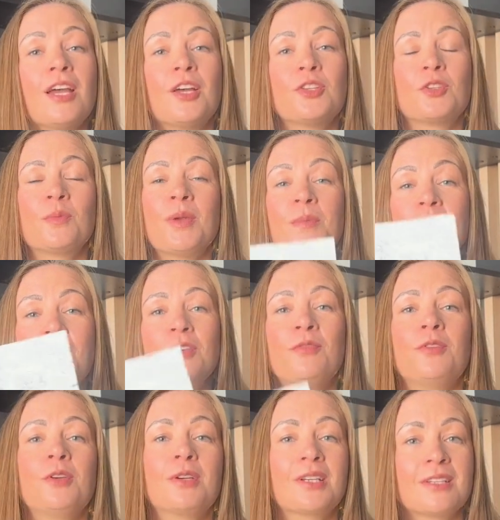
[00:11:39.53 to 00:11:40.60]
So maybe if
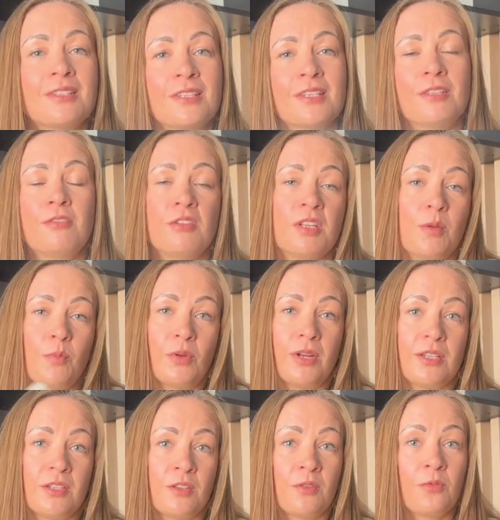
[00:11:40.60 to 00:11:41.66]
you're considering a
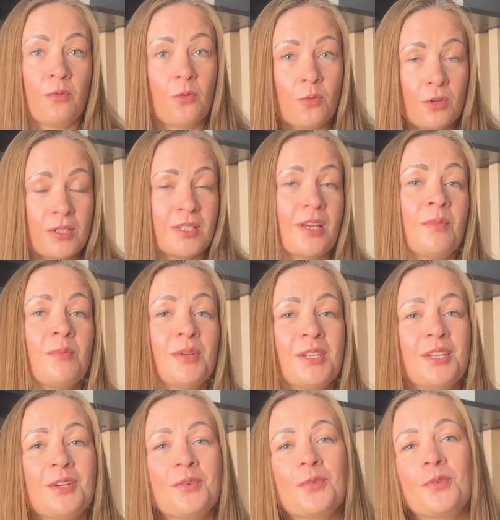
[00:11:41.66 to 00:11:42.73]
present for
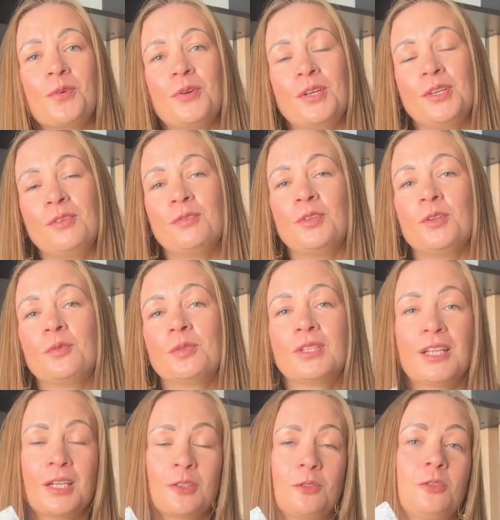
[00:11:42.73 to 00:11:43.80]
somebody, or if you would
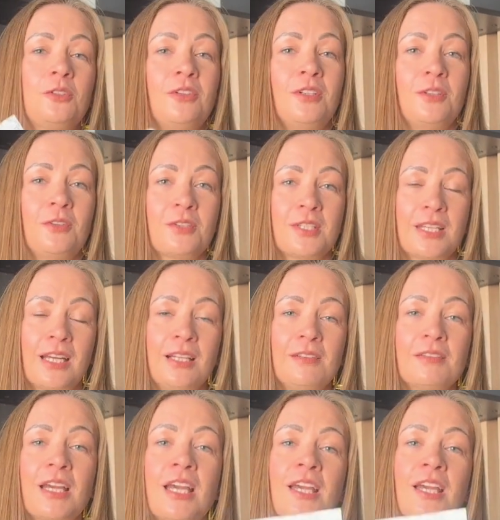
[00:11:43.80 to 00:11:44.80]
like to treat yourself,